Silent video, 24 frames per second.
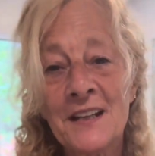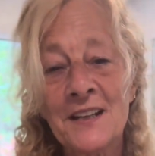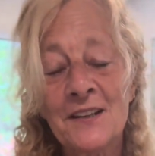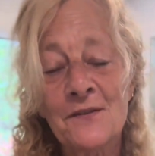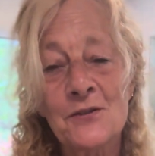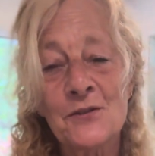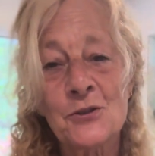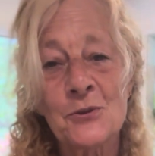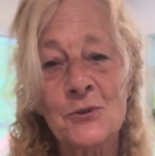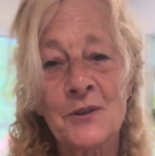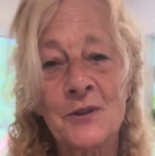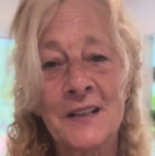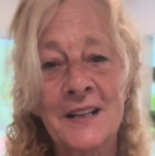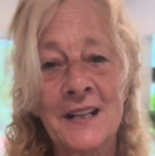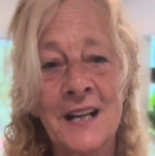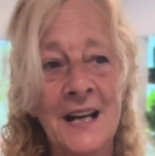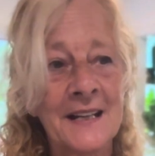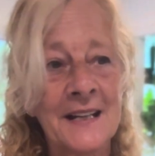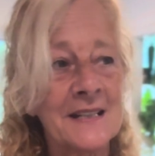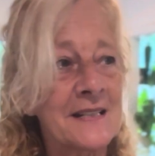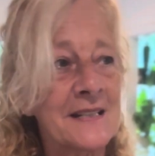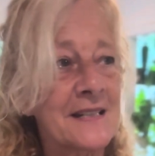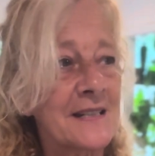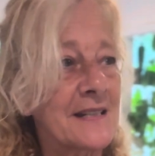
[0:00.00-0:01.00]
gives you a
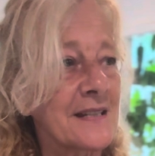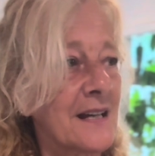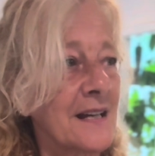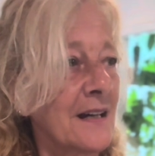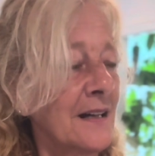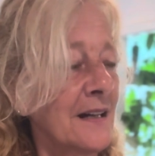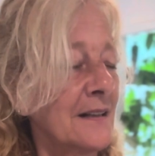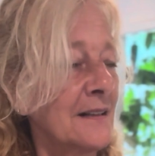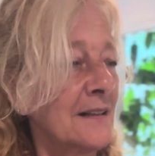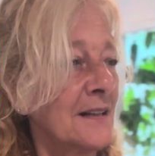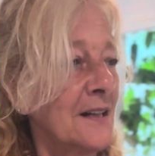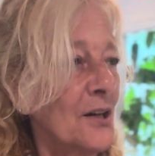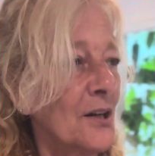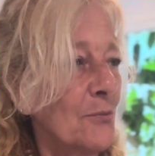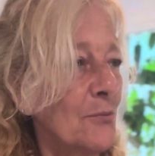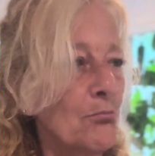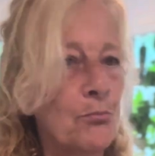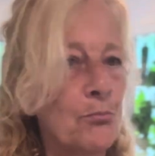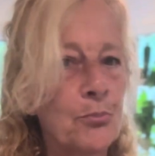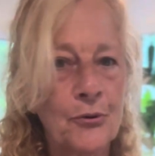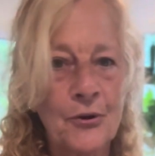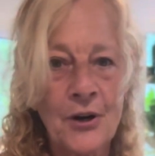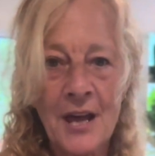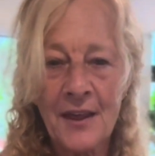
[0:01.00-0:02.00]
nice
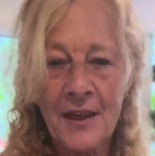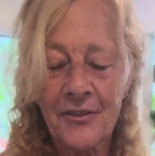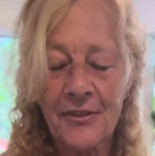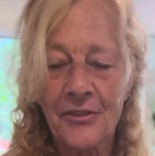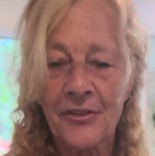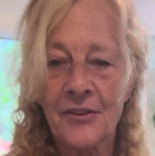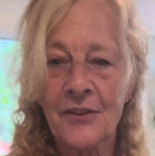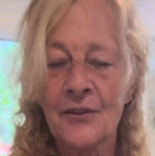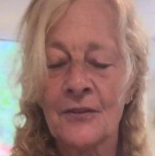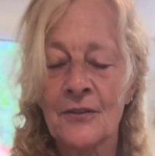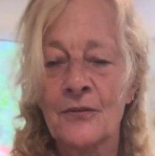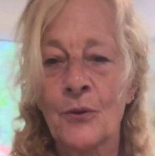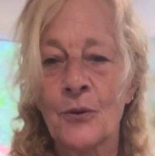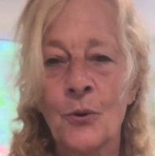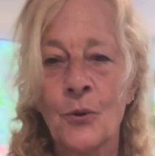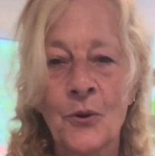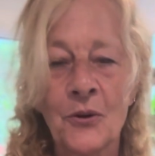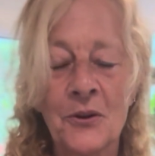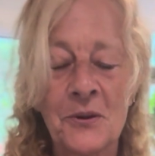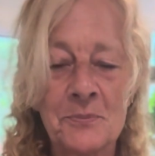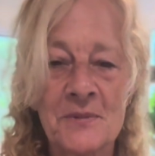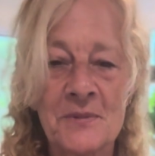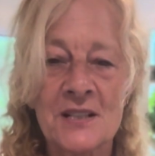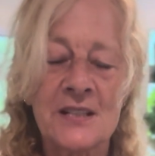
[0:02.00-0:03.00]
breadth of all
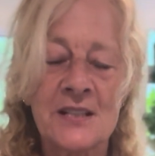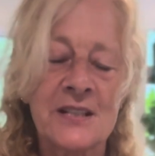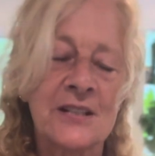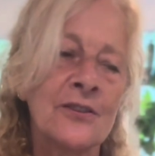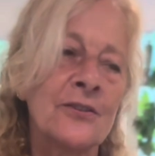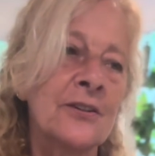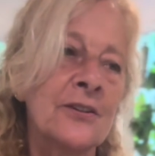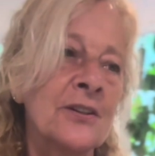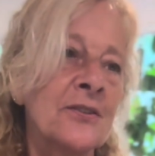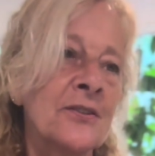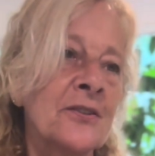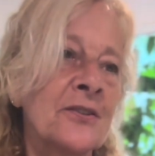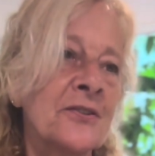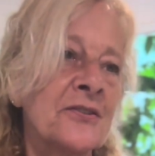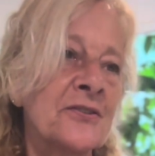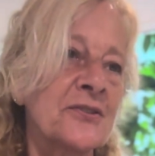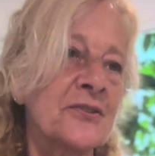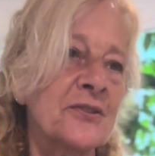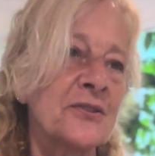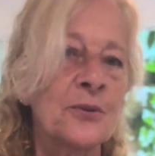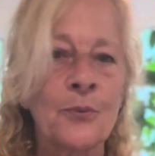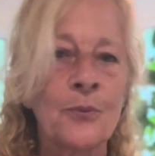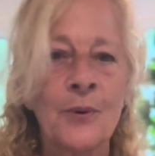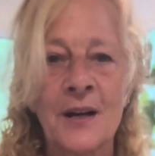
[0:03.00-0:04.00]
the materials
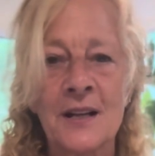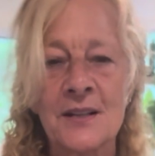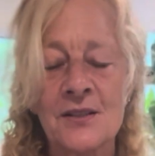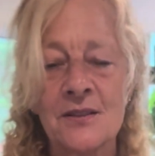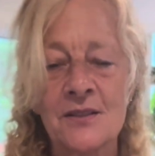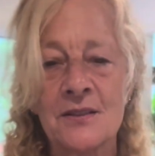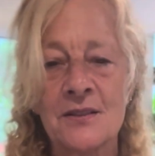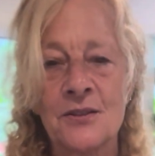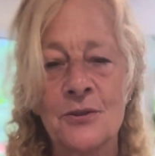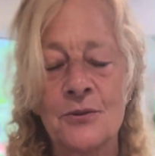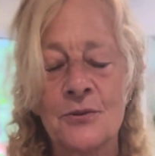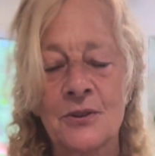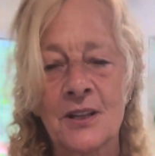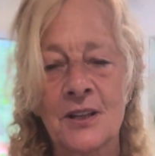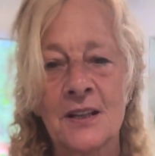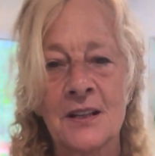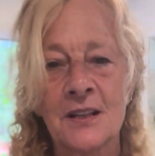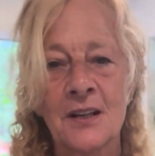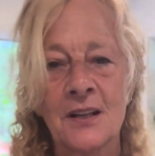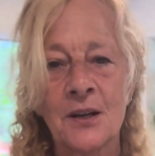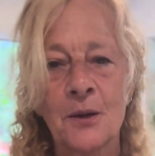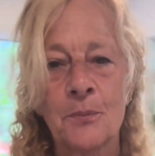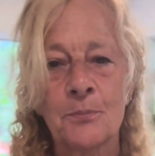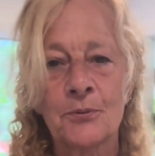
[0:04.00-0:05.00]
and the way you
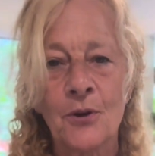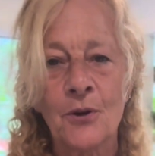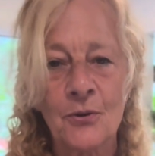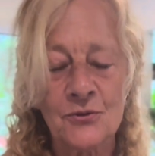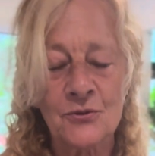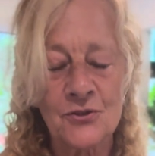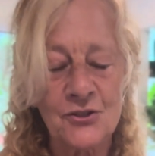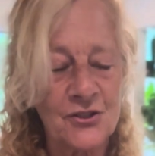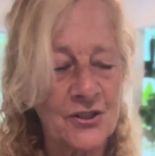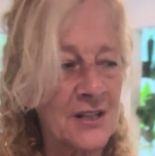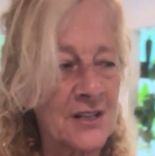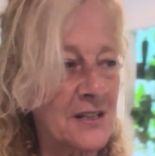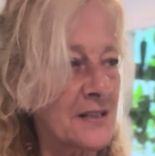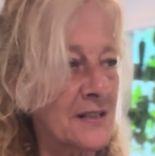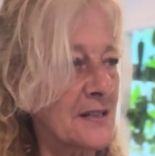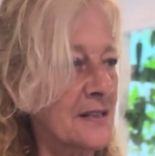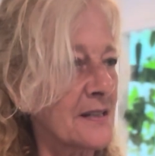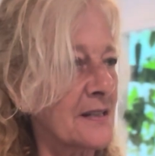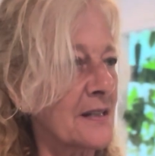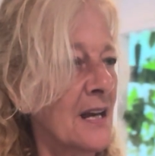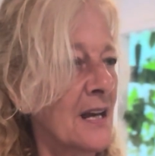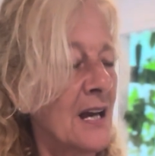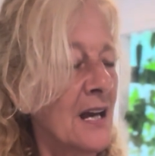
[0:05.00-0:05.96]
can approach this.